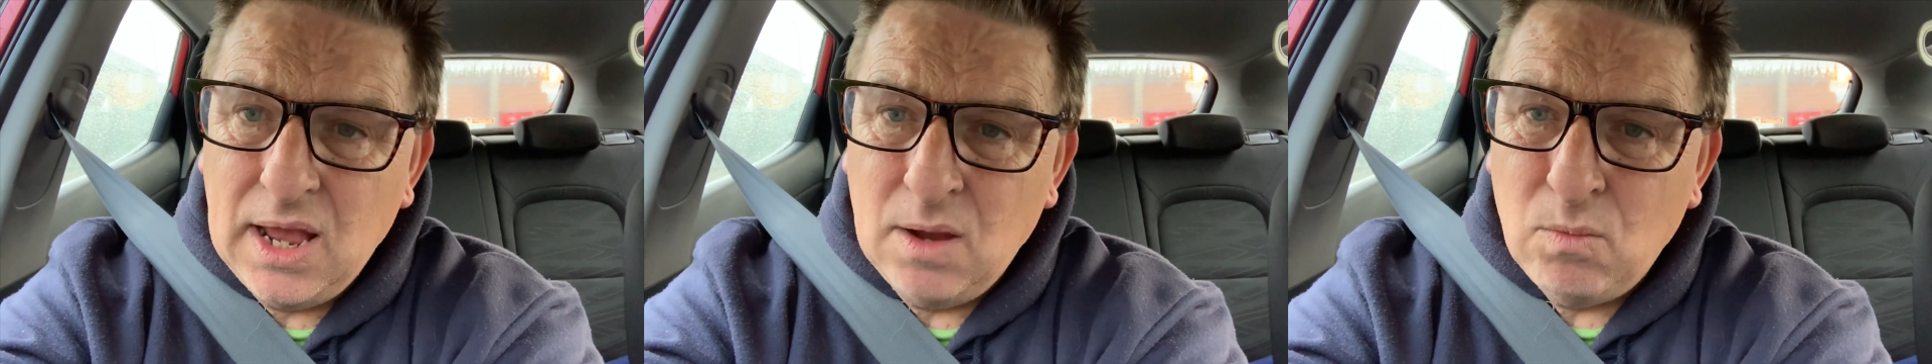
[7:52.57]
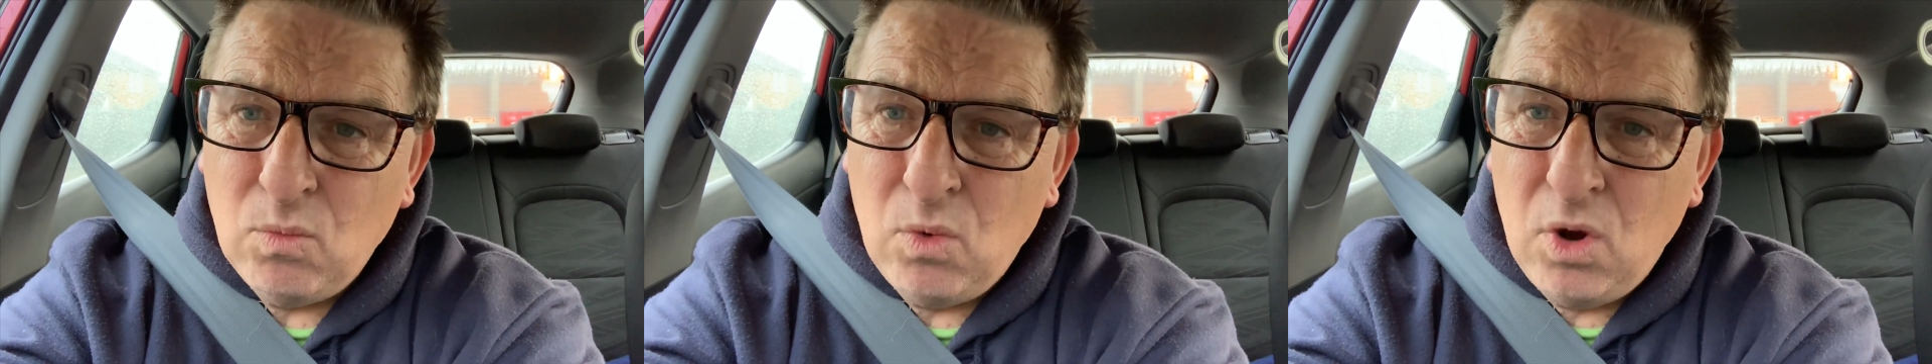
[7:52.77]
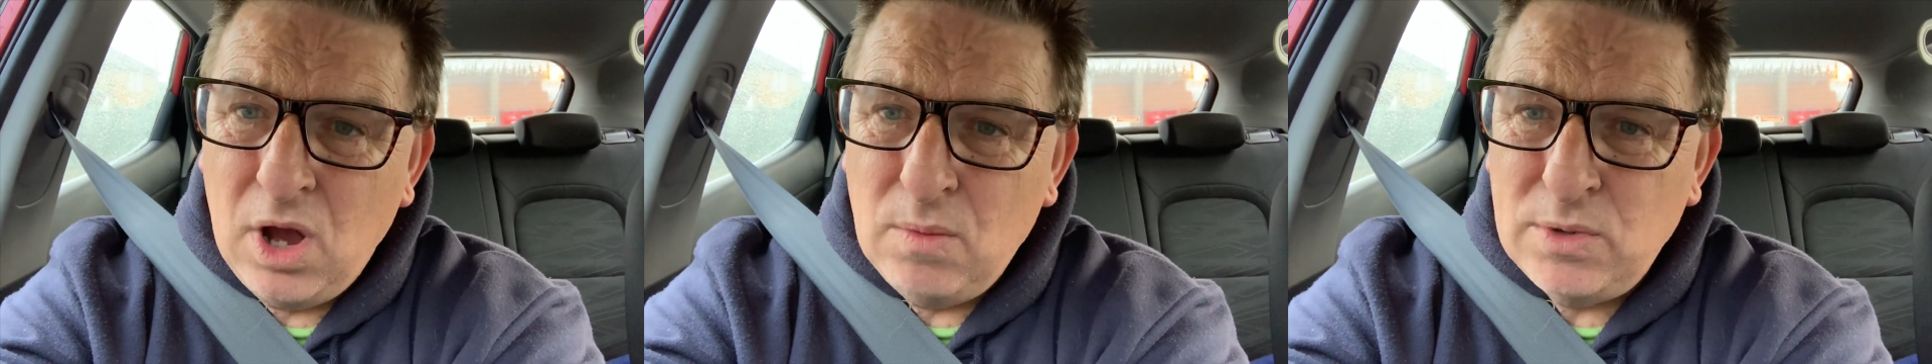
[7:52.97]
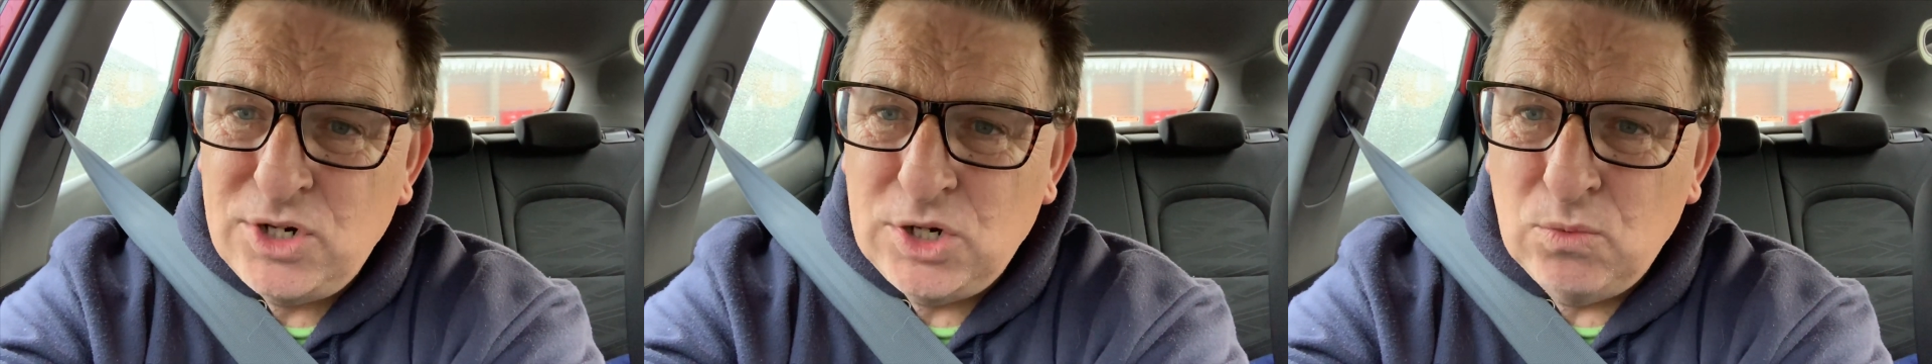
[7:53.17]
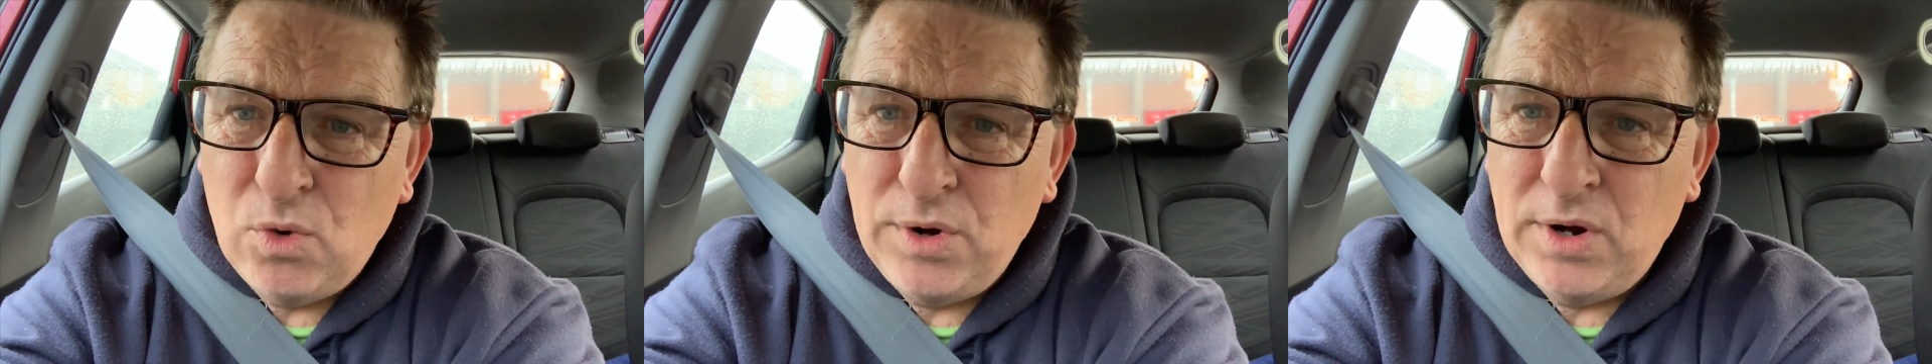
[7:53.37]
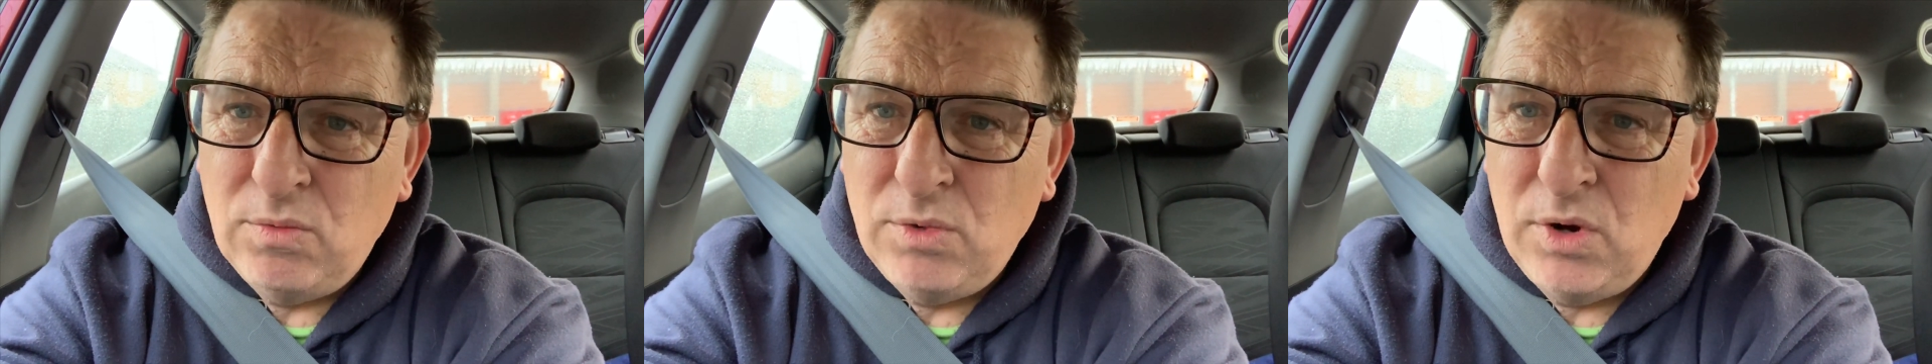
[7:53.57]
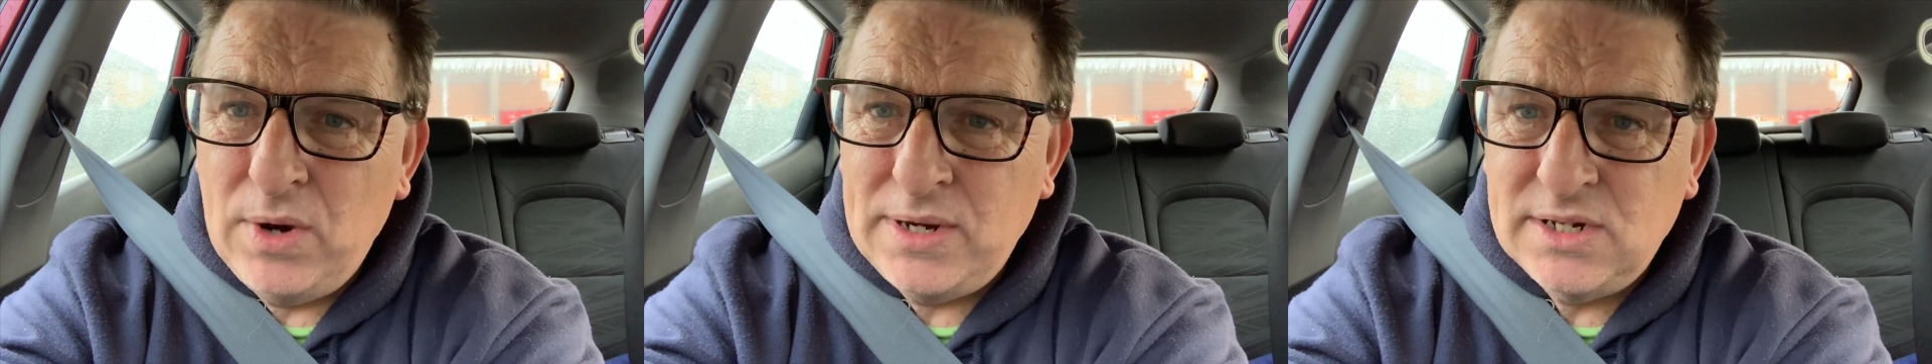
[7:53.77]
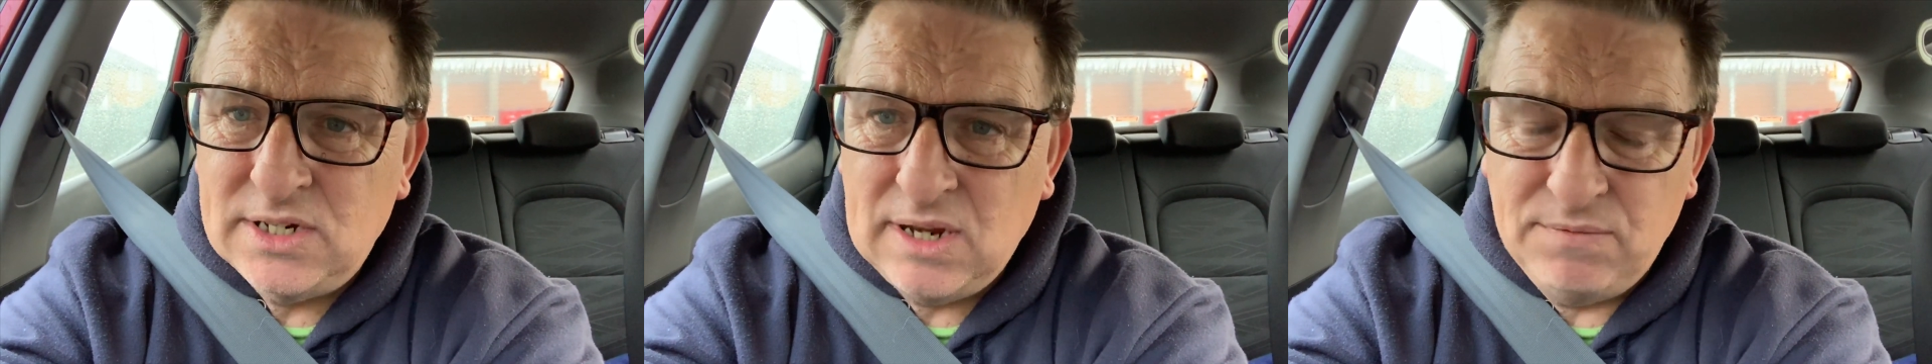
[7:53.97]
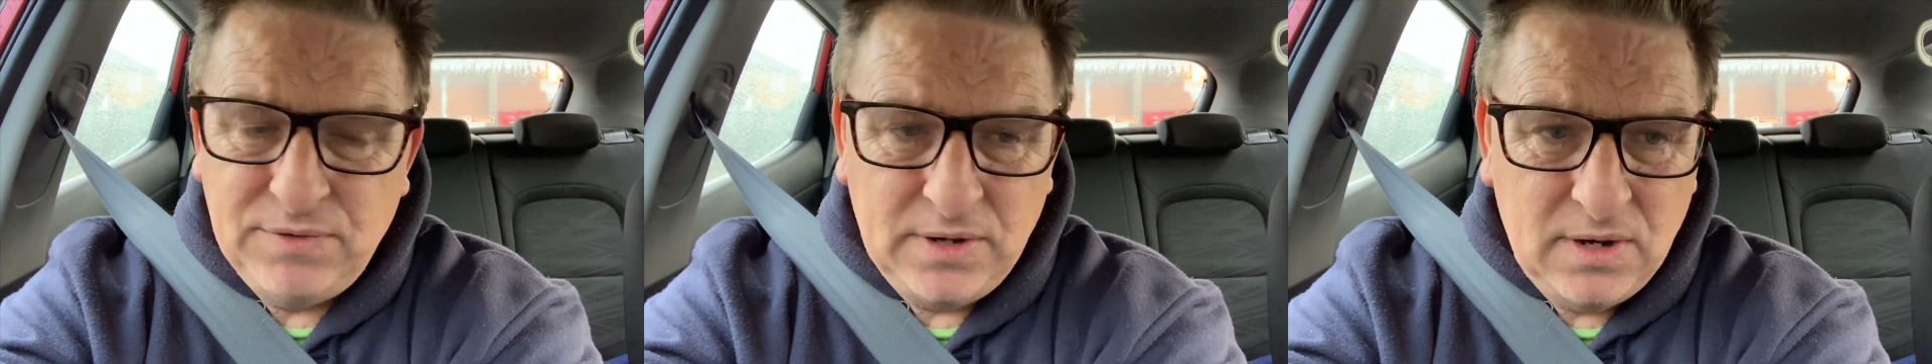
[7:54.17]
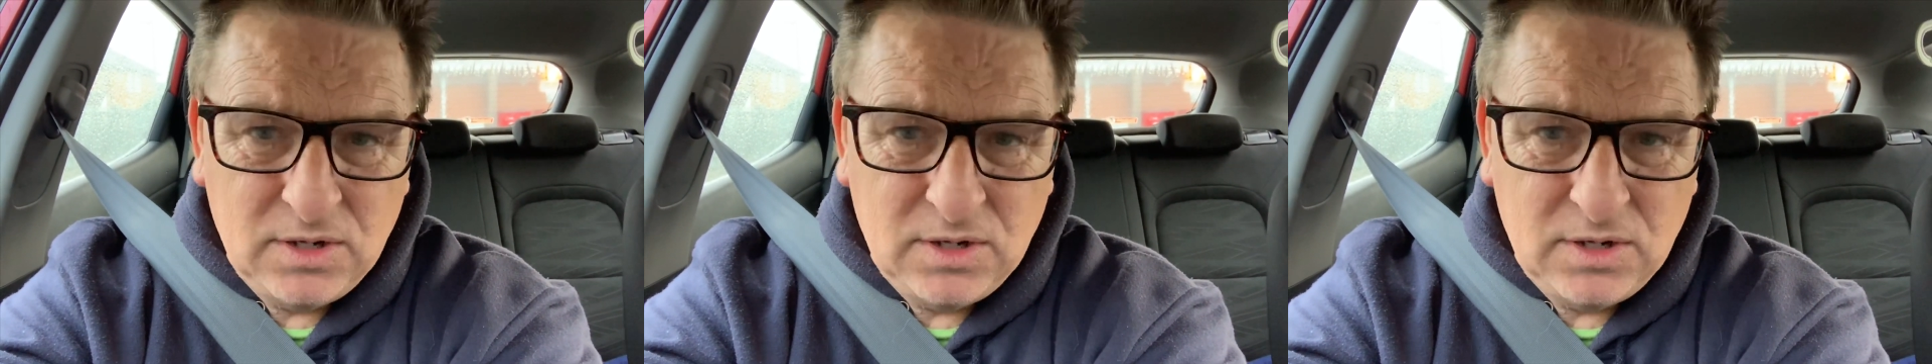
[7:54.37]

And why would you want to ruin something